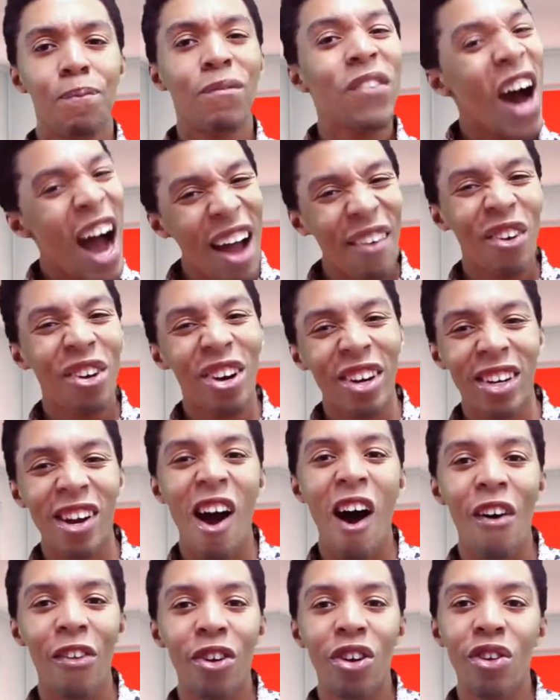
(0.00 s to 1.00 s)

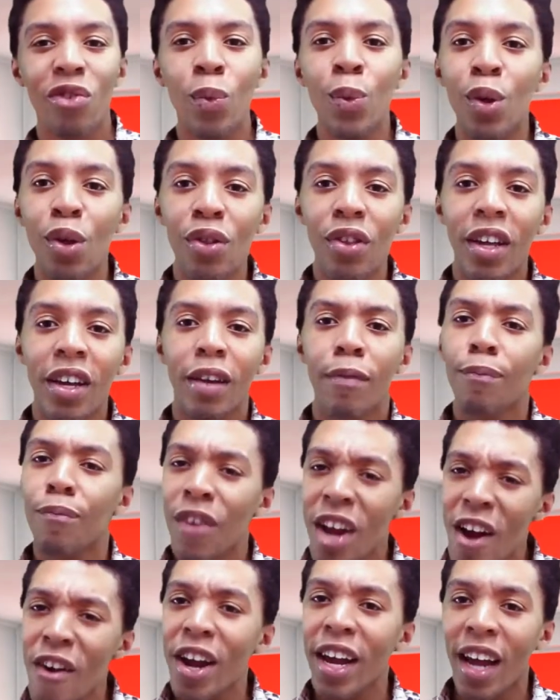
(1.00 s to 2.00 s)
$500, which is
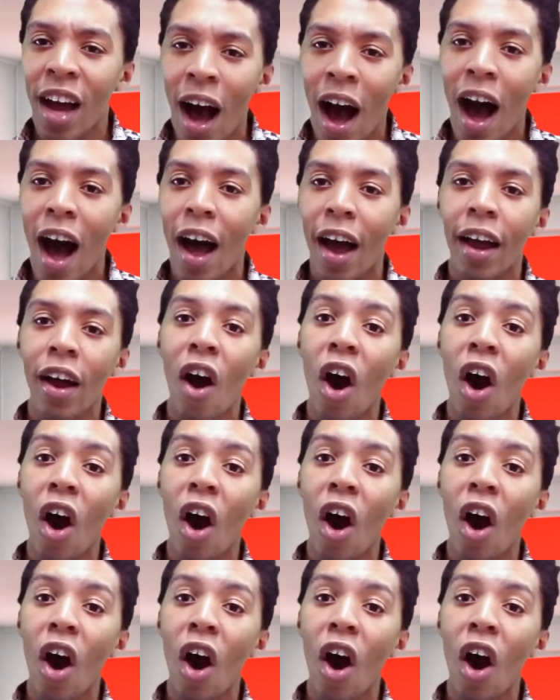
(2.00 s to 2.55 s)
very high.